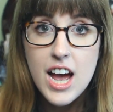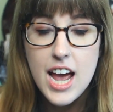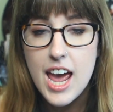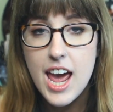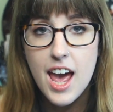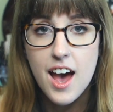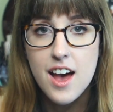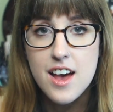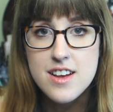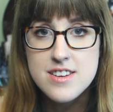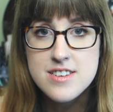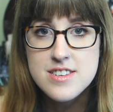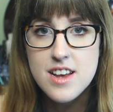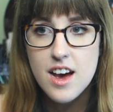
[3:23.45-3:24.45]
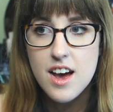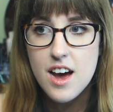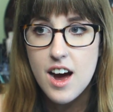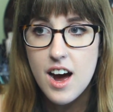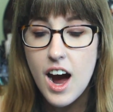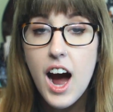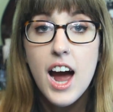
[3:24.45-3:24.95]
and
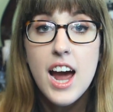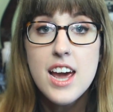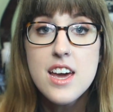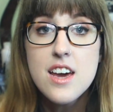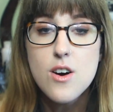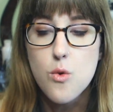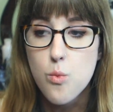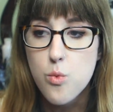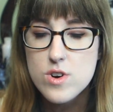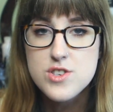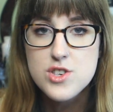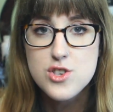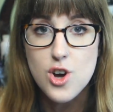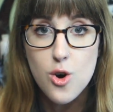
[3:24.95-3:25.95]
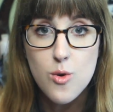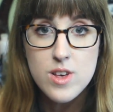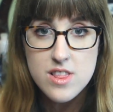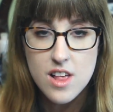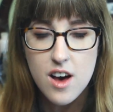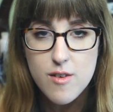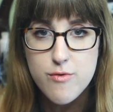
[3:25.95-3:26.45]
I was so in
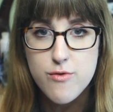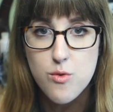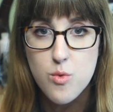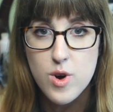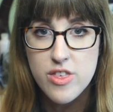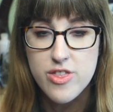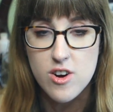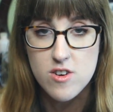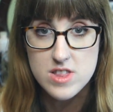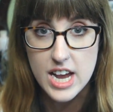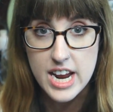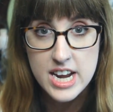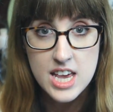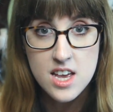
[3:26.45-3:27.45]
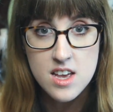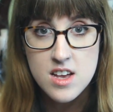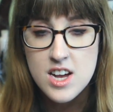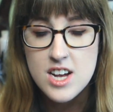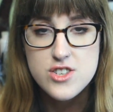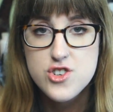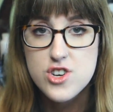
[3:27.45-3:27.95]
love with their lighting
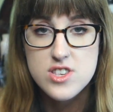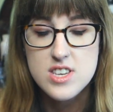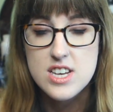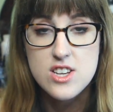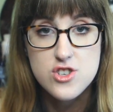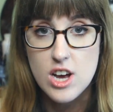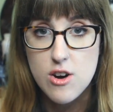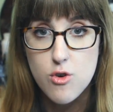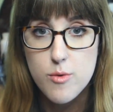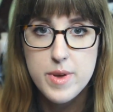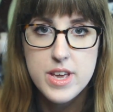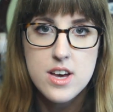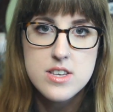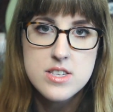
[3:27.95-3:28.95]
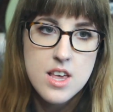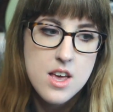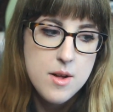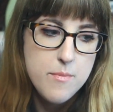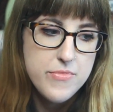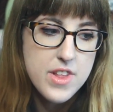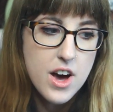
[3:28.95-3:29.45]
just in general because
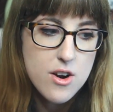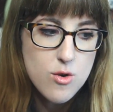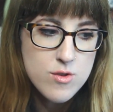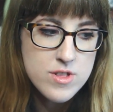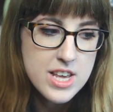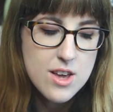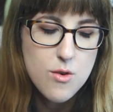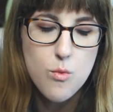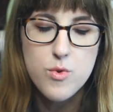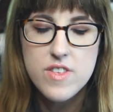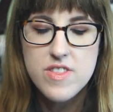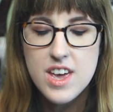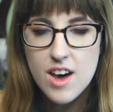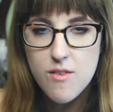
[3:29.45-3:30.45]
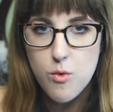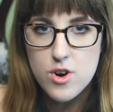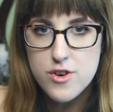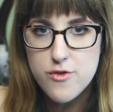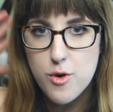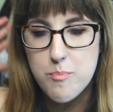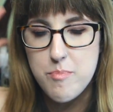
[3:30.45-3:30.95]
not only did they have
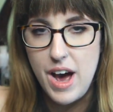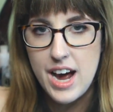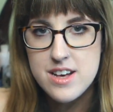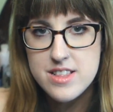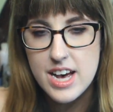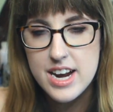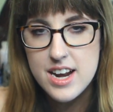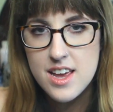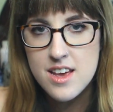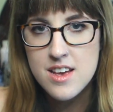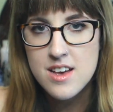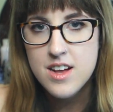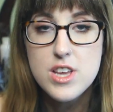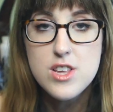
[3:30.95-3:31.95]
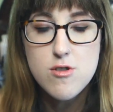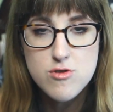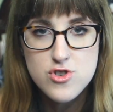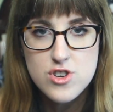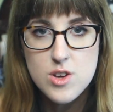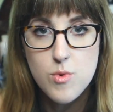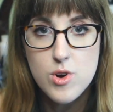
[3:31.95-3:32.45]
wonderful backlighting,
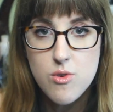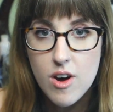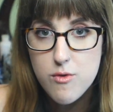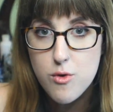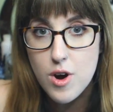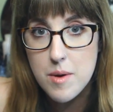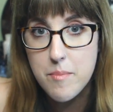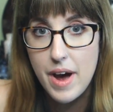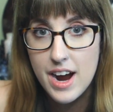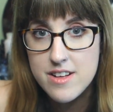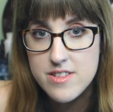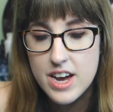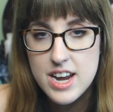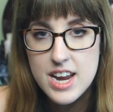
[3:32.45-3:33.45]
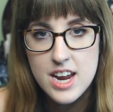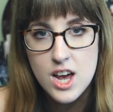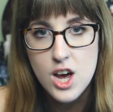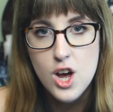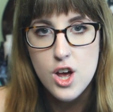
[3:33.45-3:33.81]
usually when you have great backlighting,